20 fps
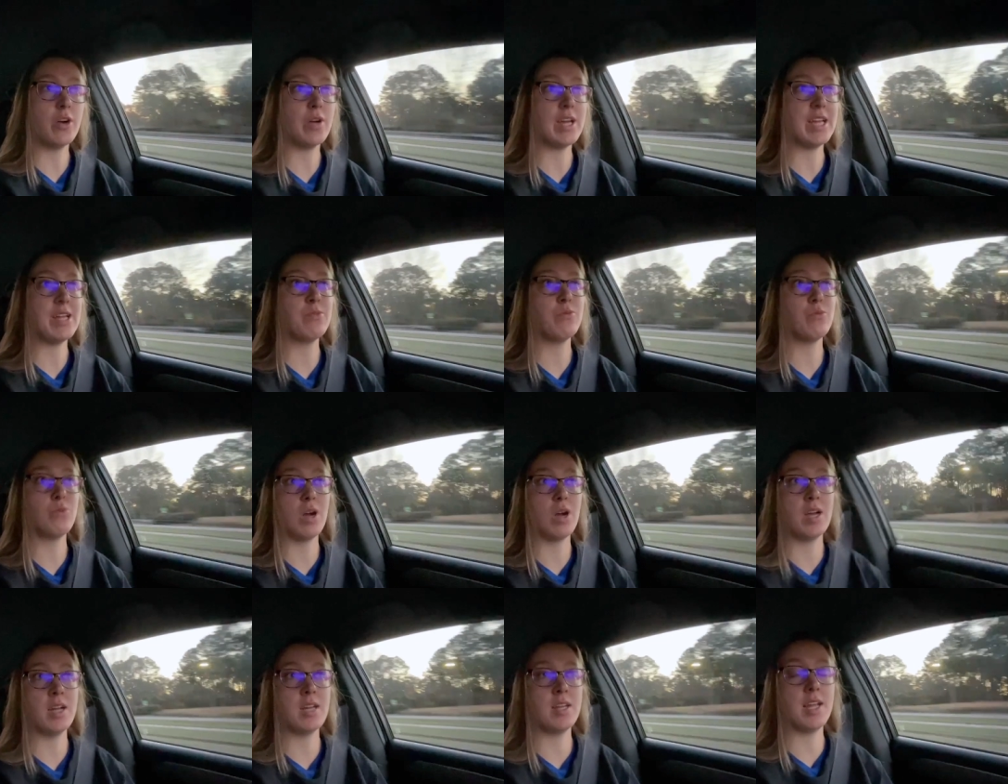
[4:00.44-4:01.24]
in
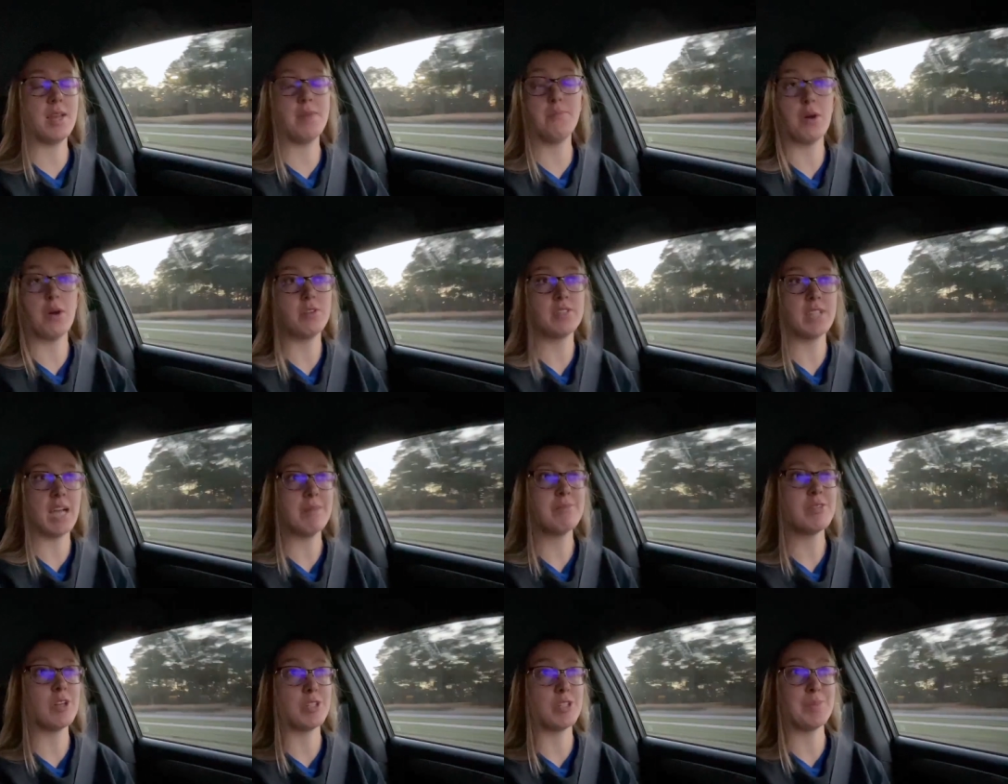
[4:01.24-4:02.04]
one, in both time
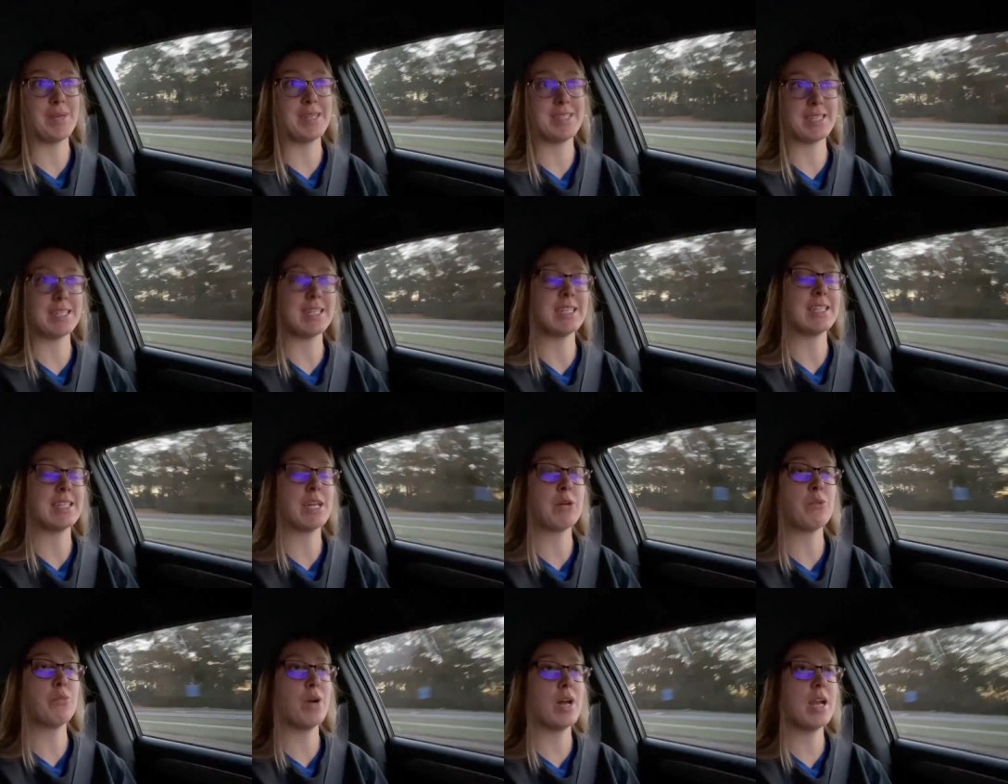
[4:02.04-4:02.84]
zones, basically. Like,
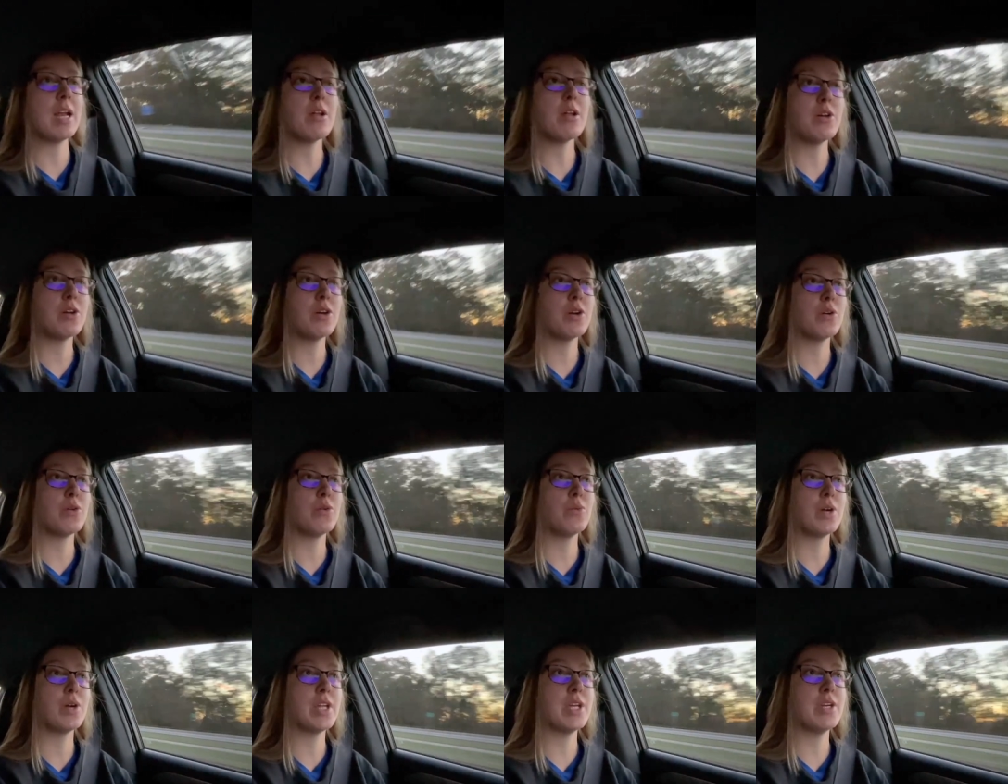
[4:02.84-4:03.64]
what,
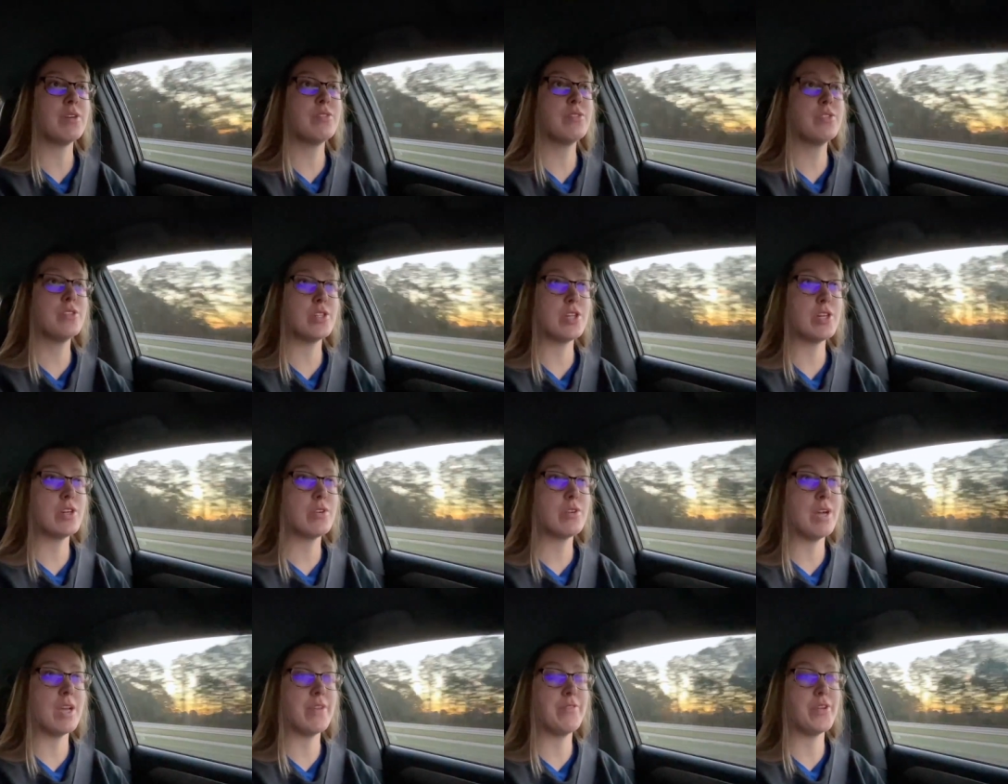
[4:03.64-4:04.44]
what do you do
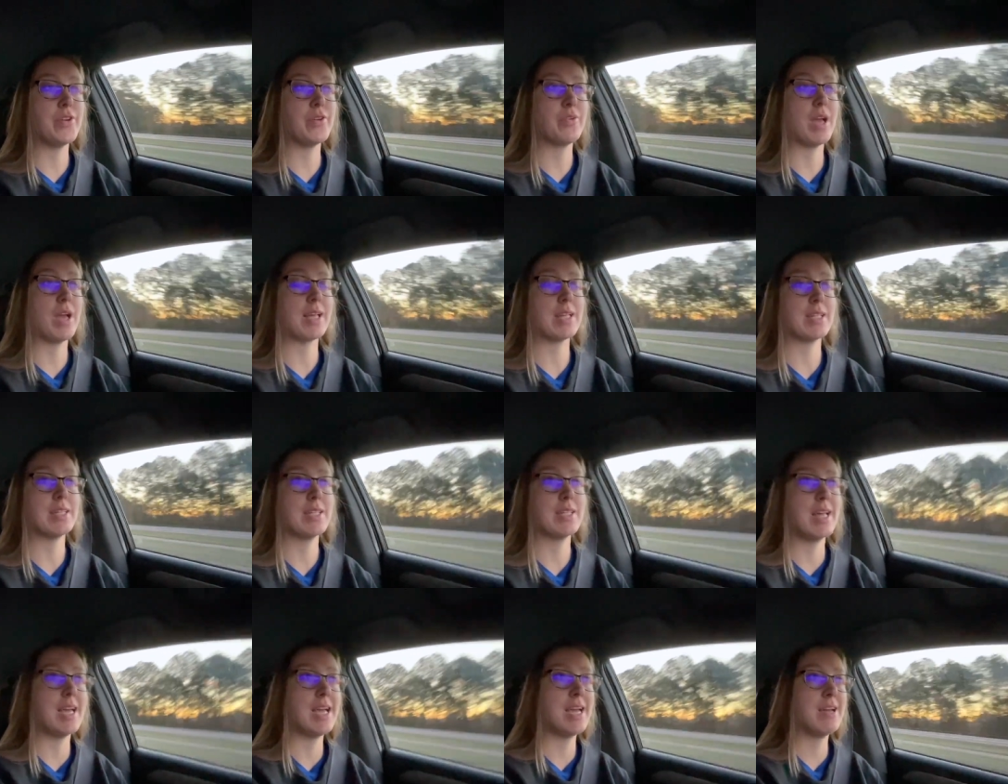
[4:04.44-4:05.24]
if you like
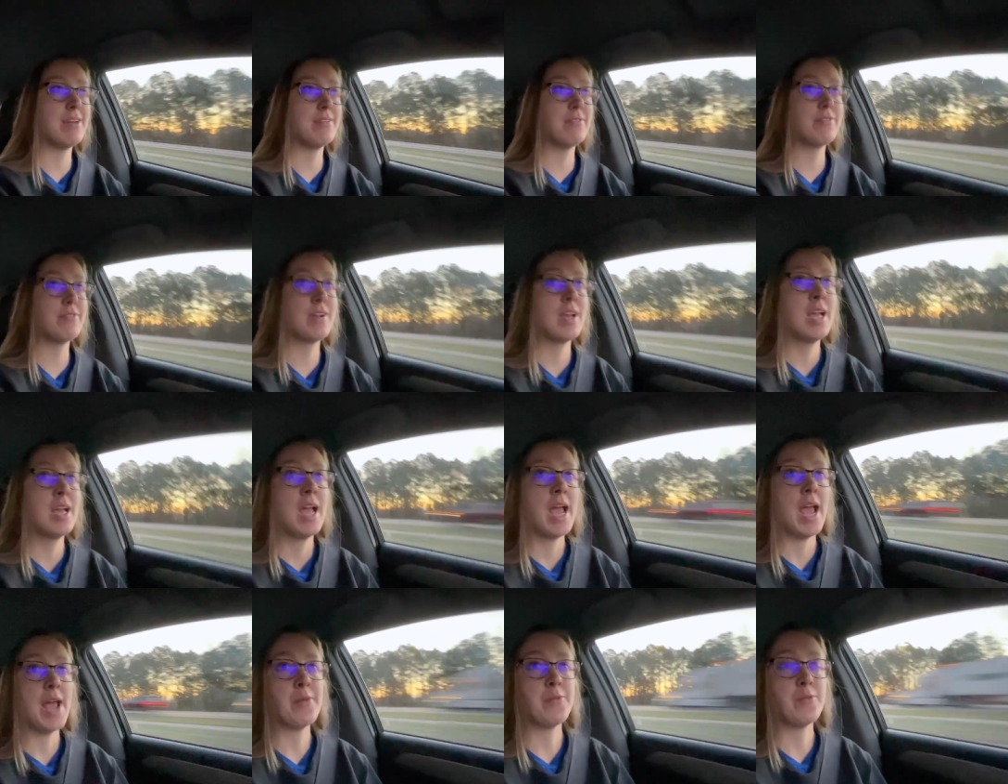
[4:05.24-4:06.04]
live
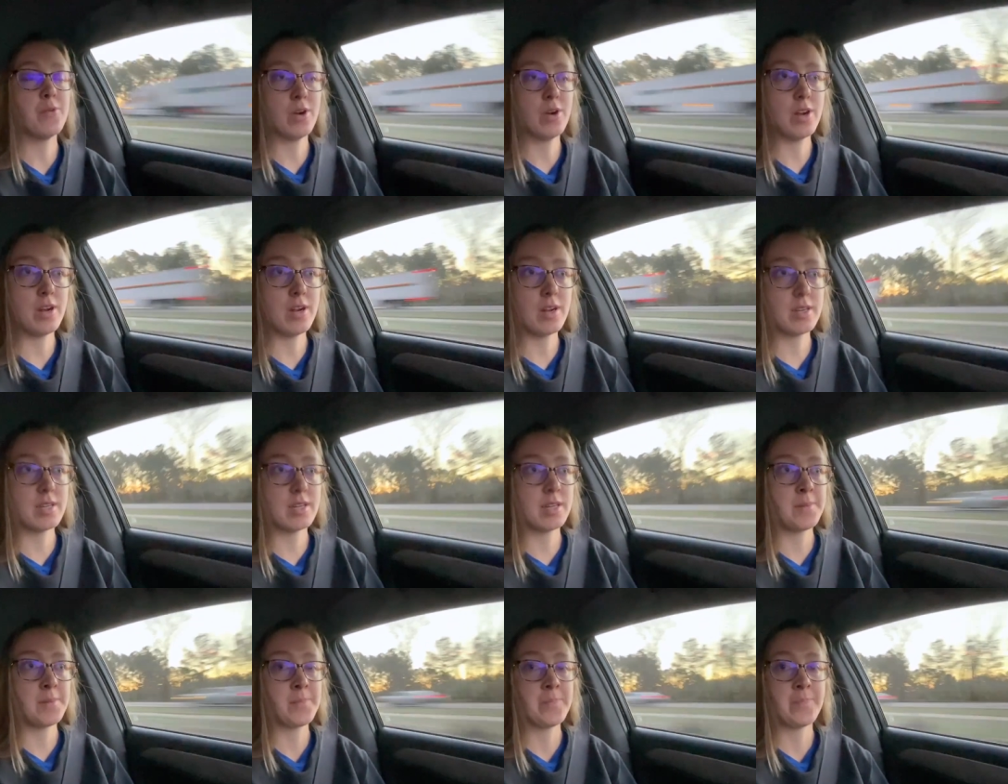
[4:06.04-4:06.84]
and work
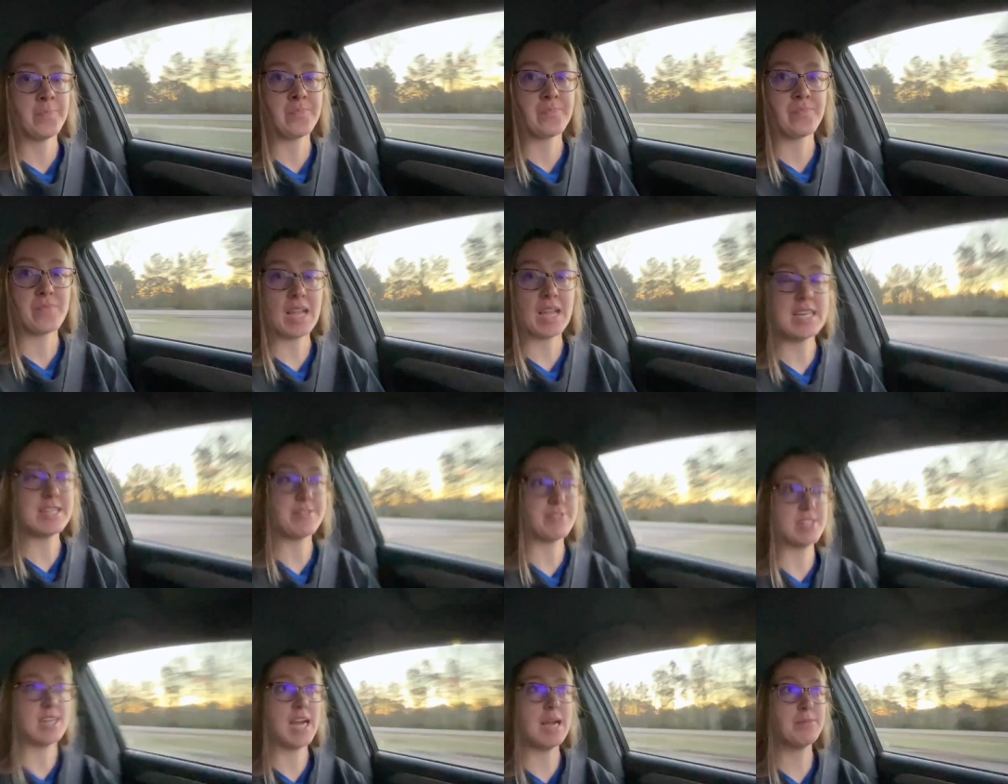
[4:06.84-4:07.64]
in
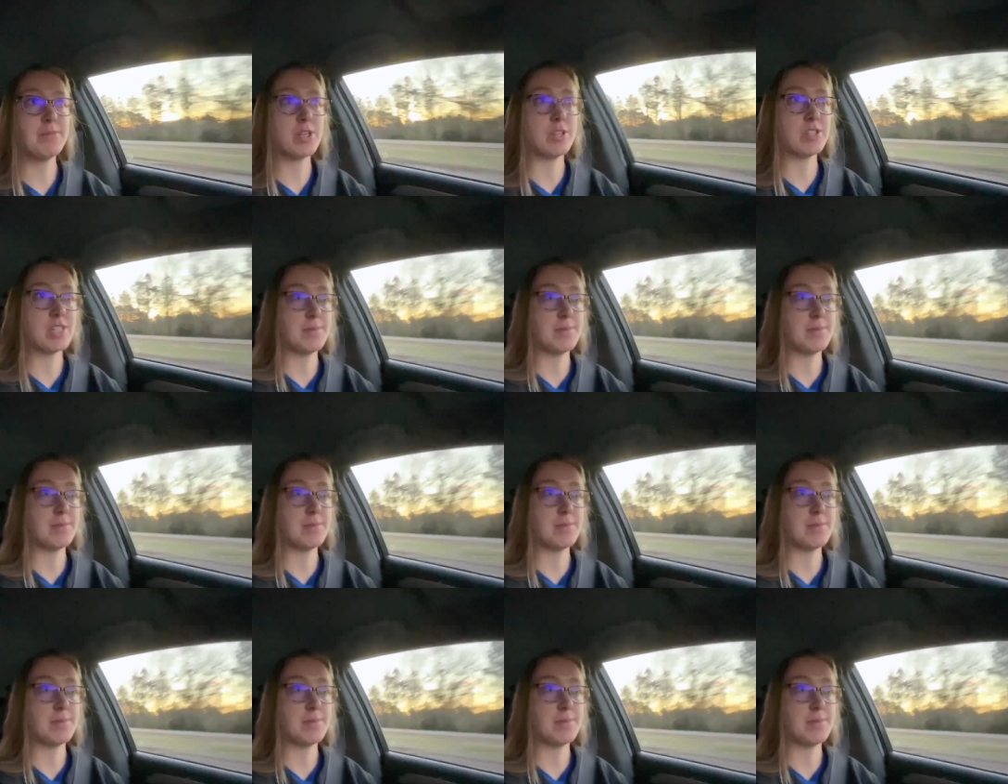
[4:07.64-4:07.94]
different time zones?